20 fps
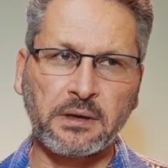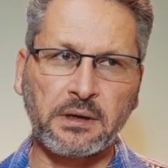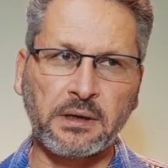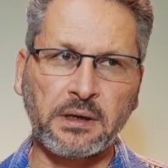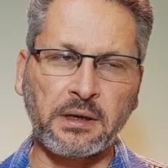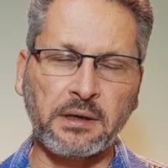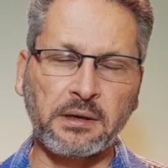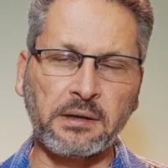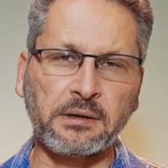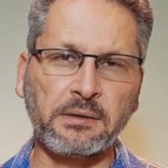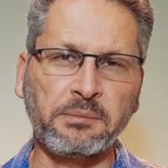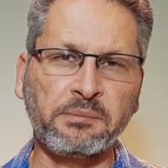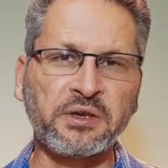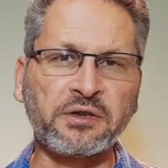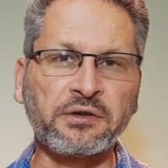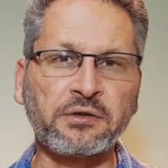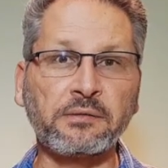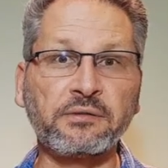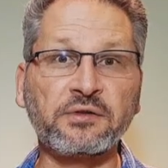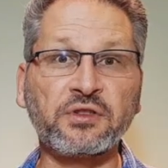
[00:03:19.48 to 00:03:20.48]
uh, the
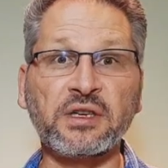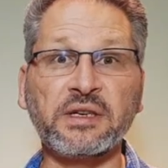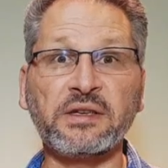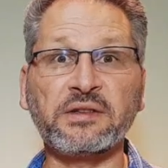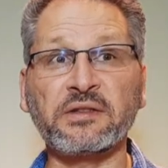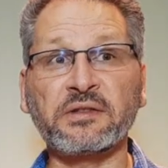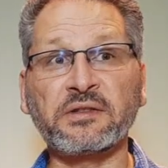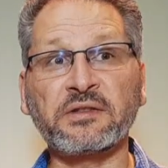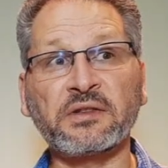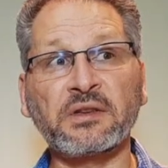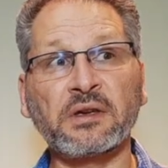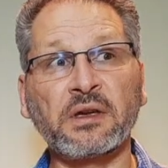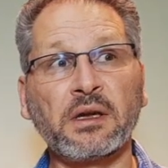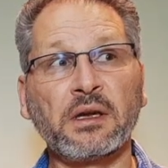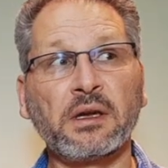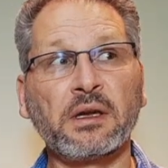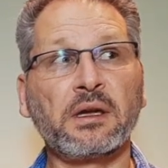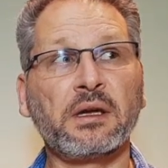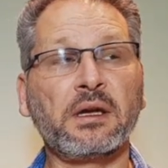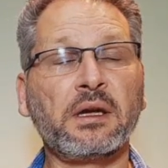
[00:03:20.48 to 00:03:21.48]
picture of Jesus
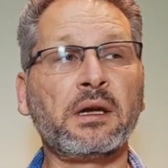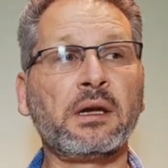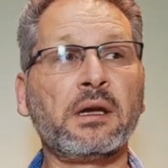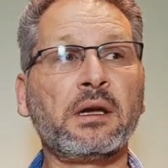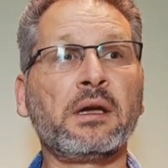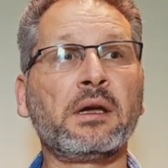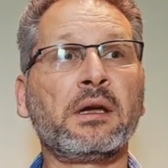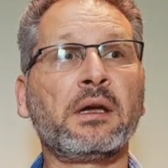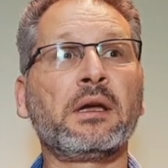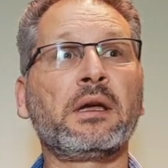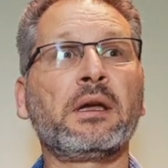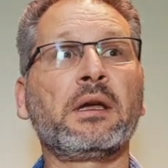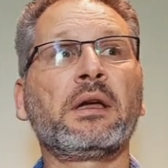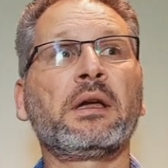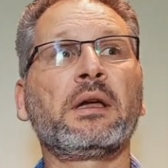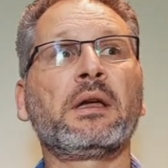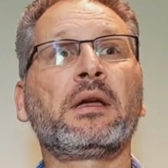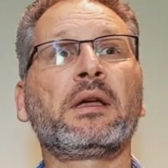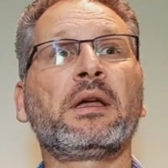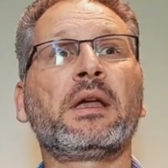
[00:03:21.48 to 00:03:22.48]
uh,
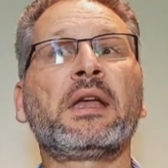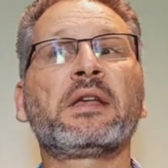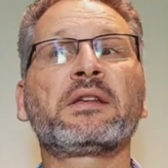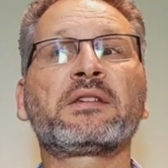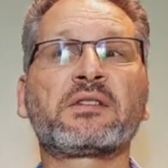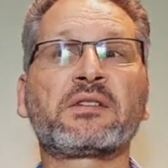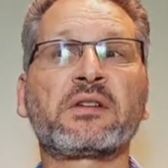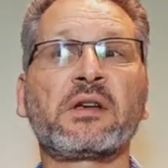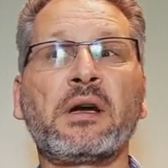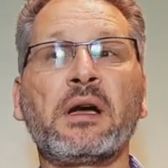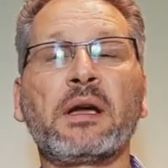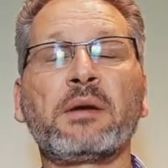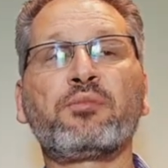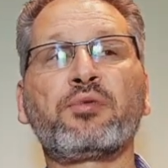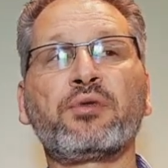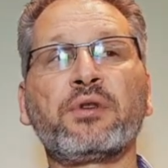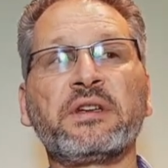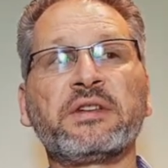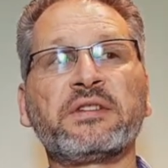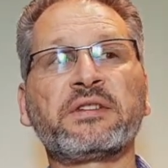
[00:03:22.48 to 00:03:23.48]
uh as high
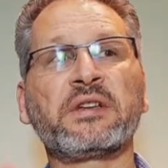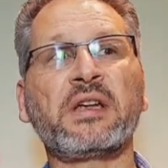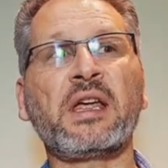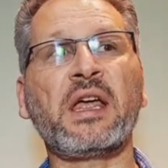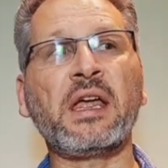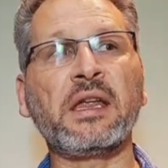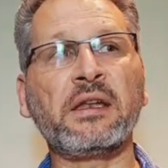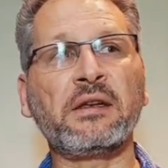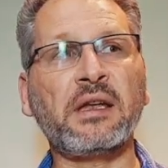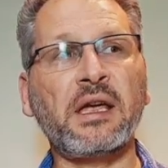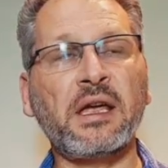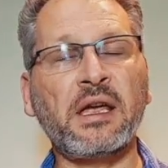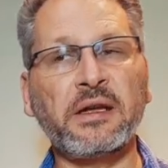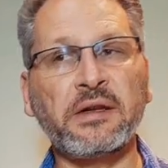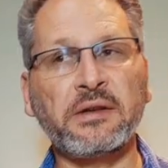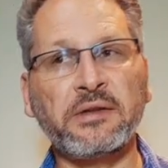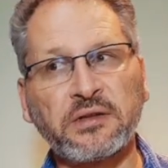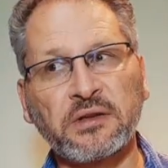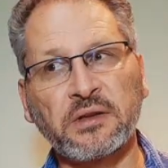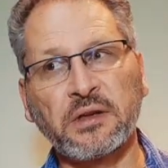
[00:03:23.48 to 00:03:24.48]
priest and
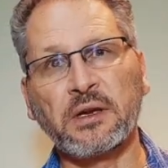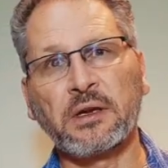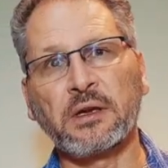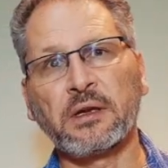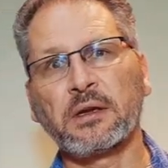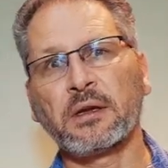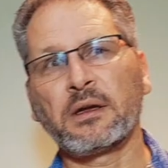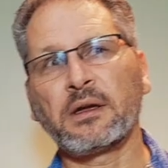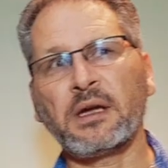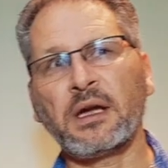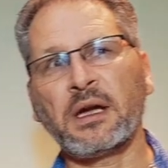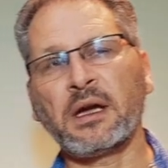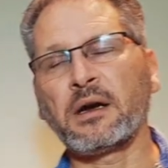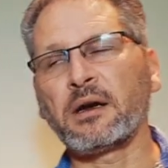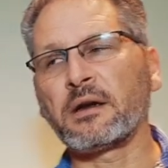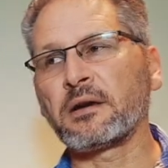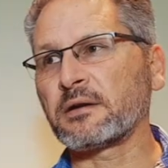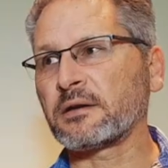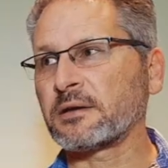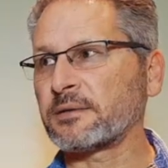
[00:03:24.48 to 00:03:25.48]
as
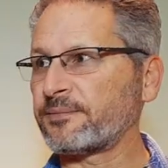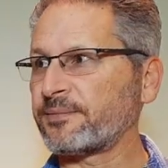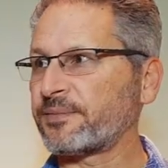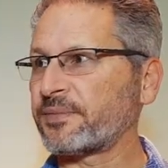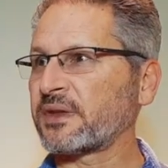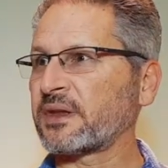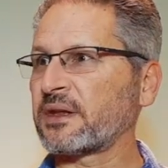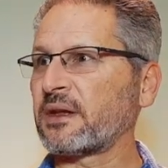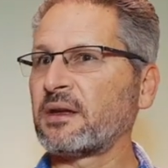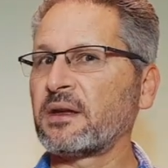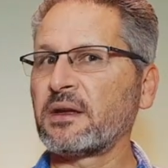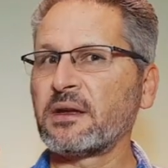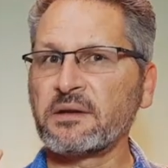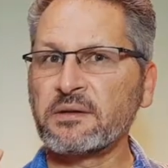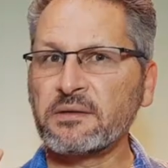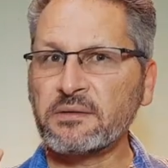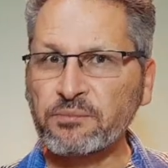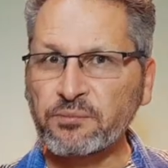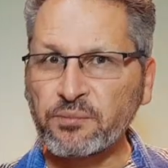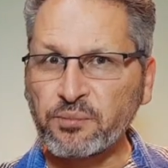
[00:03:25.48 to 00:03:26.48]
our
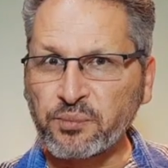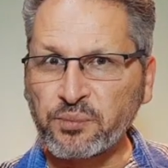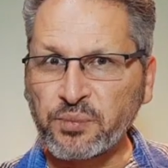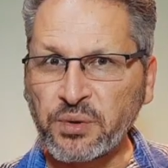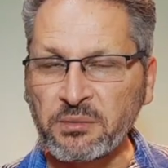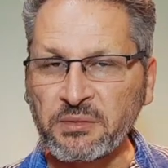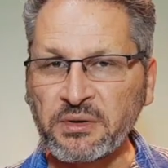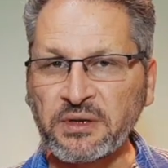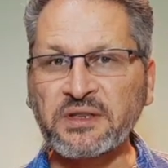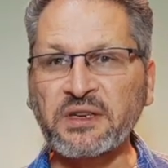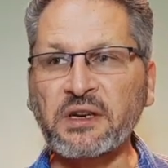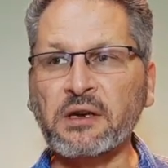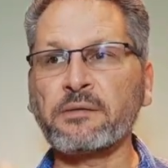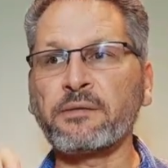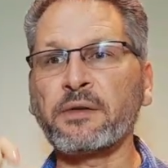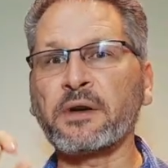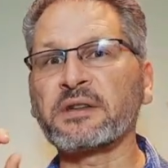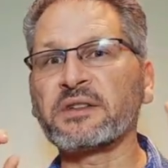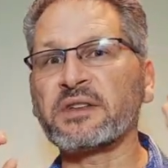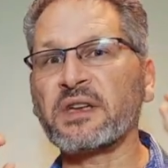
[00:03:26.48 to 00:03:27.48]
permanent
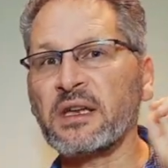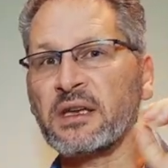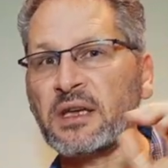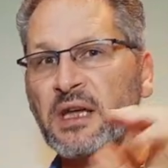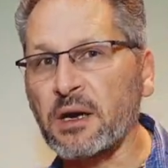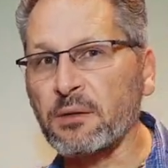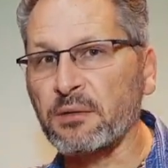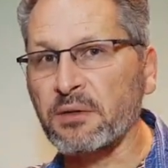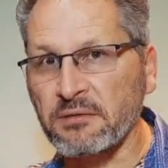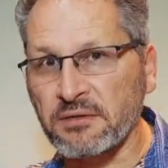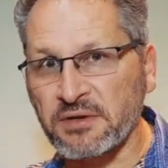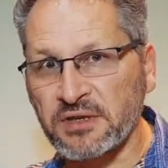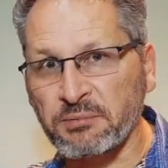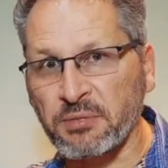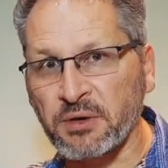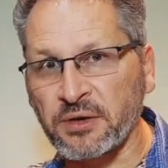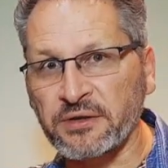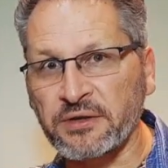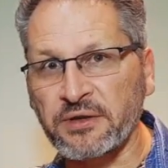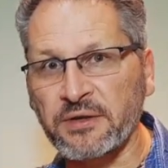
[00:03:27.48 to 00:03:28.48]
sacrifice and how we
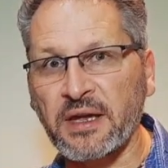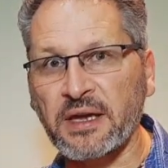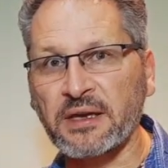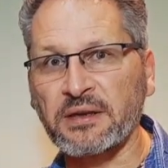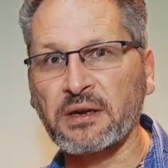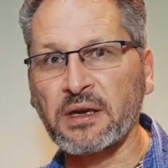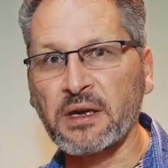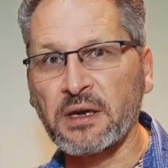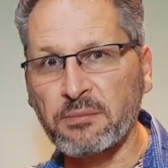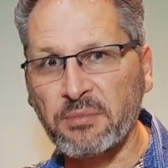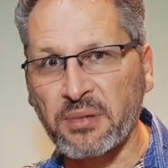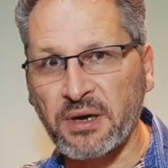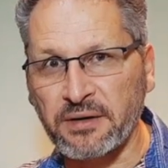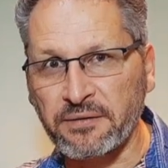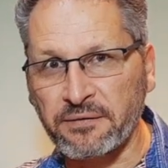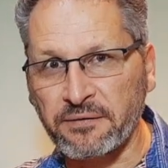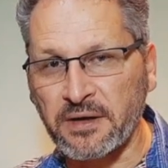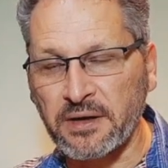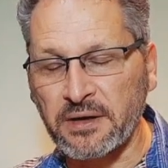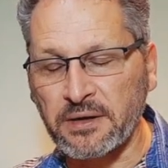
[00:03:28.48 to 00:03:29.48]
respond to that by
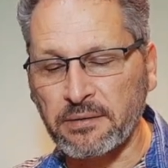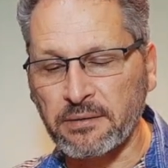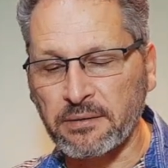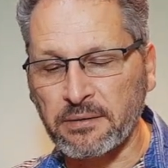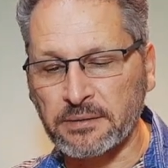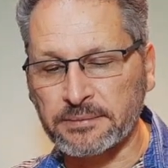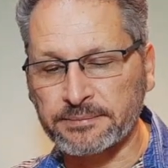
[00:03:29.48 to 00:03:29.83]
faith.